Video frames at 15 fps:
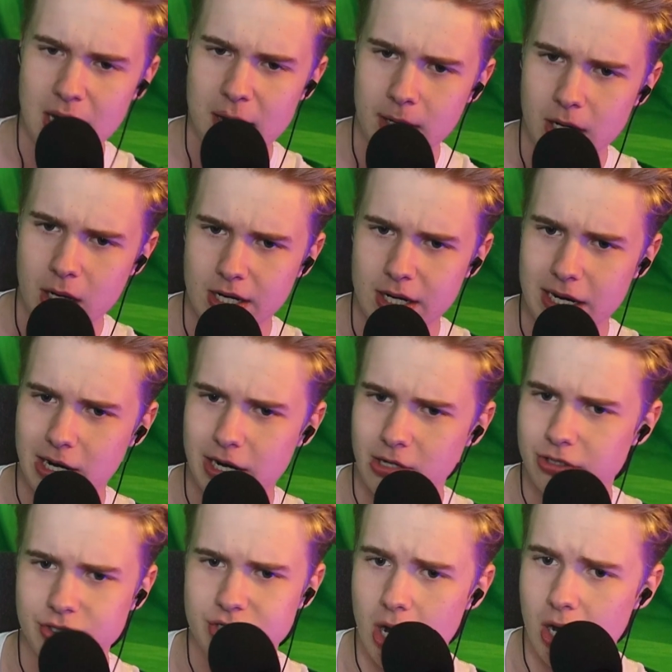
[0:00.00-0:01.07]
I'm not here
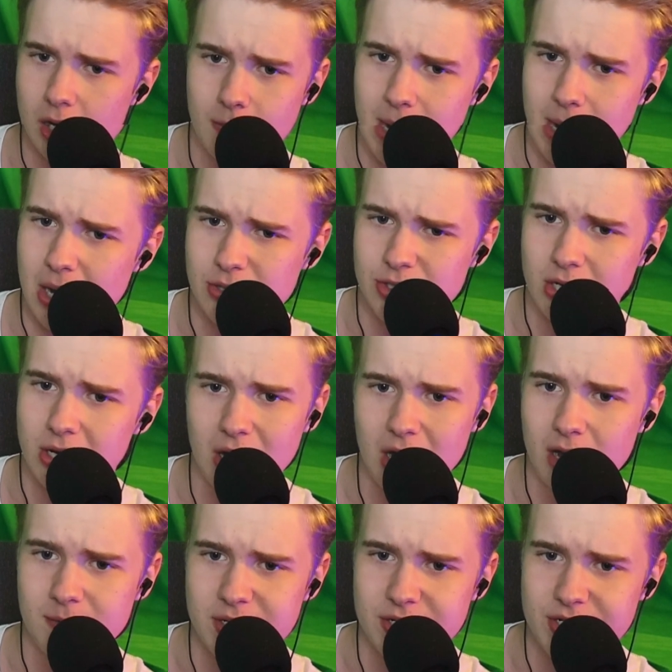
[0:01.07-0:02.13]
to talk about
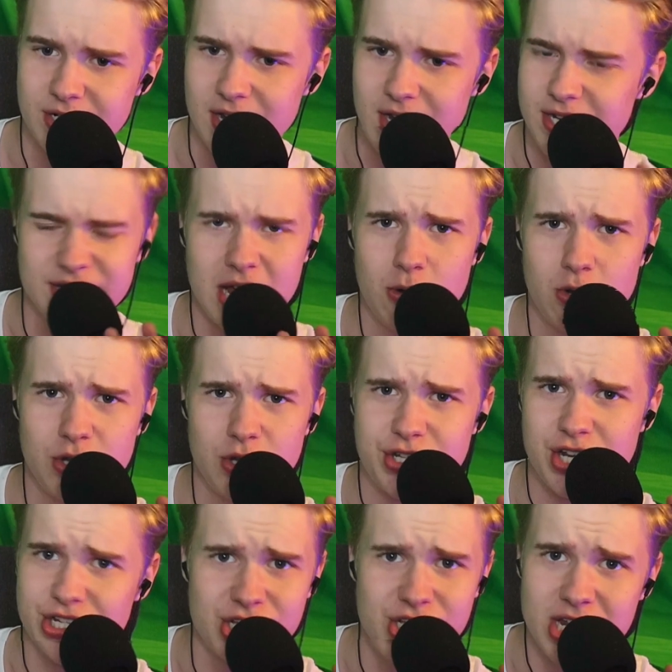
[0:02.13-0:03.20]
climate change. That was
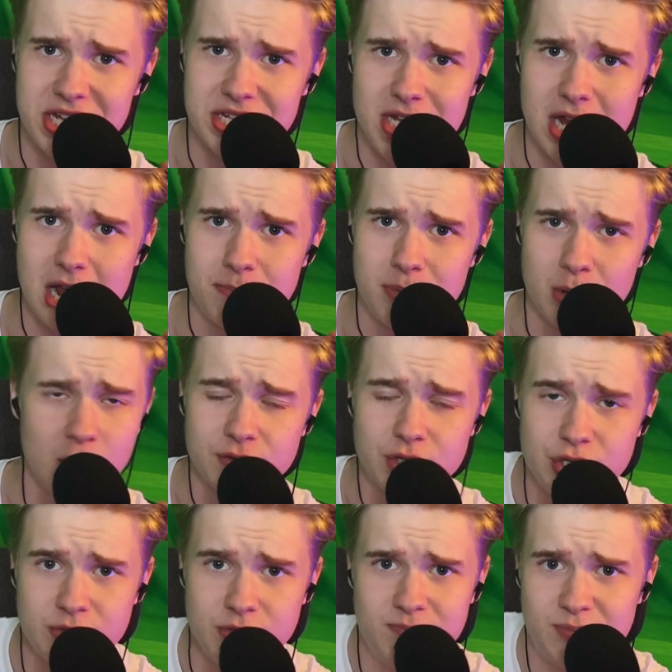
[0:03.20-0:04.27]
just an example of
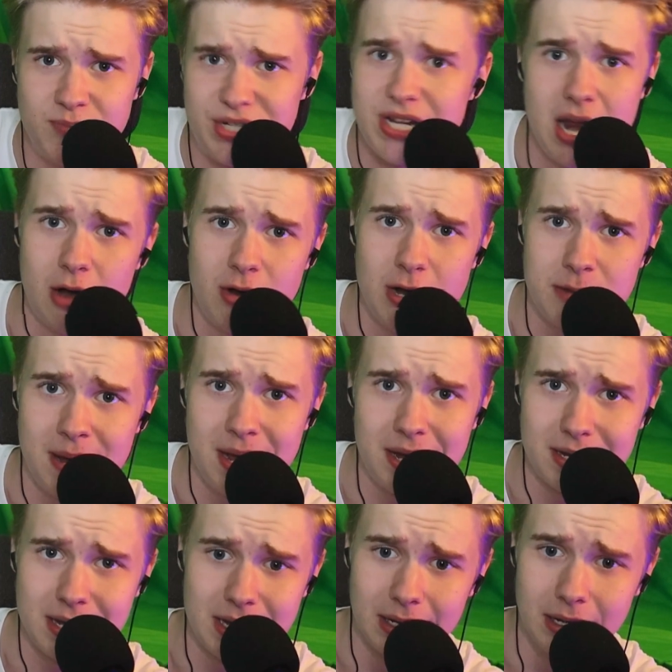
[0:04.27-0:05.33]
cherry
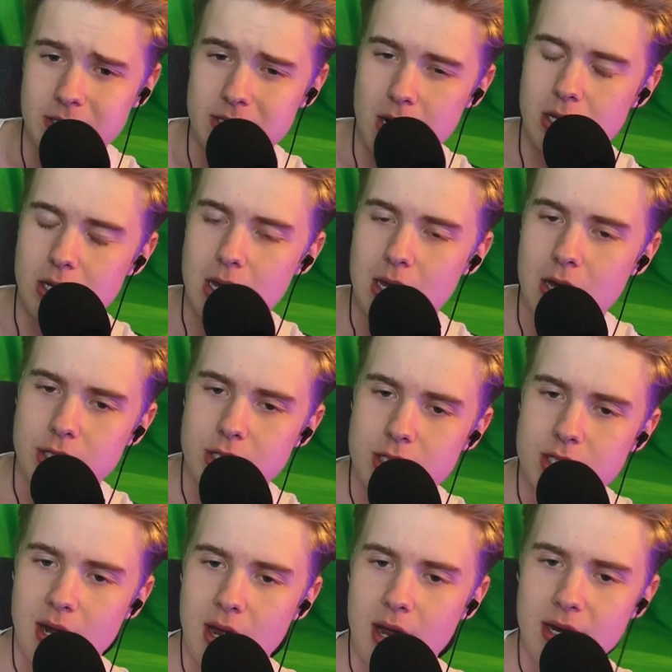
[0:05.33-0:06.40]
picking, taking out
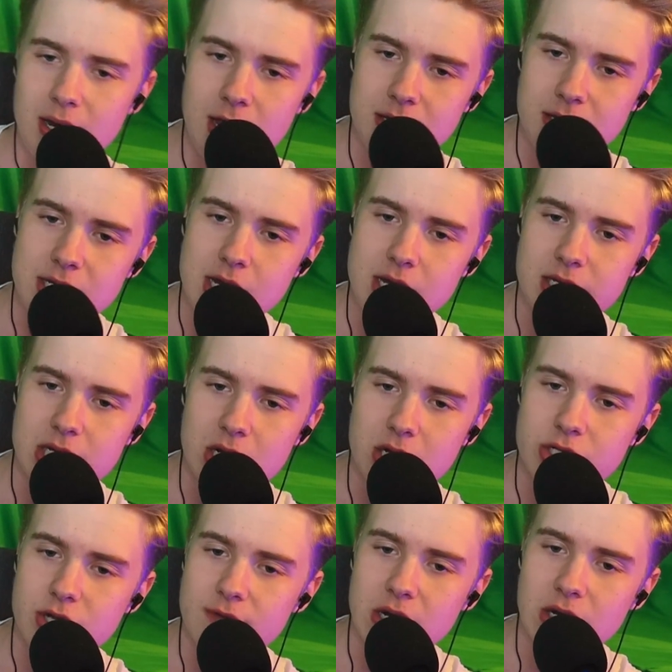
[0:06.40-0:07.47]
tiny
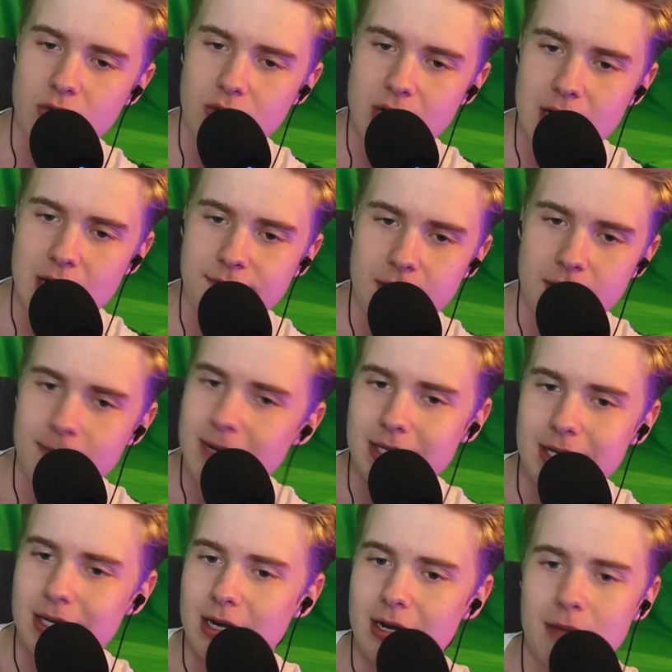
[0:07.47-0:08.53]
details of a graph and
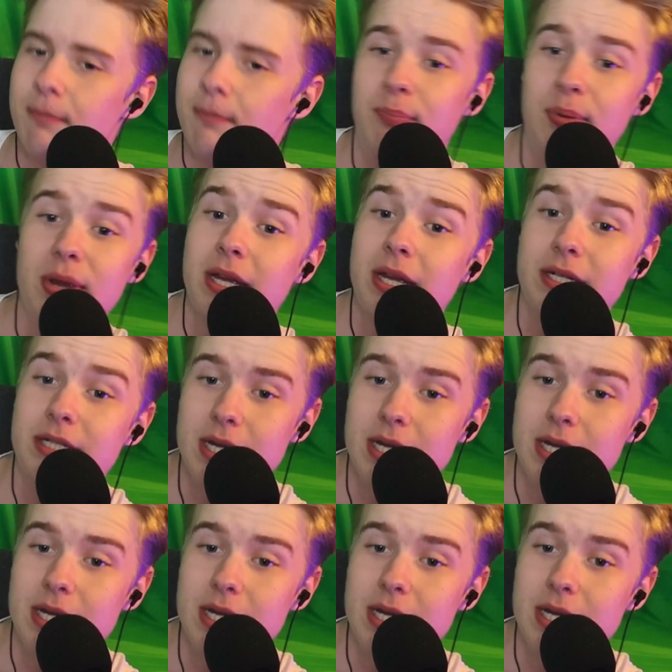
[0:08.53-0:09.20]
making it a big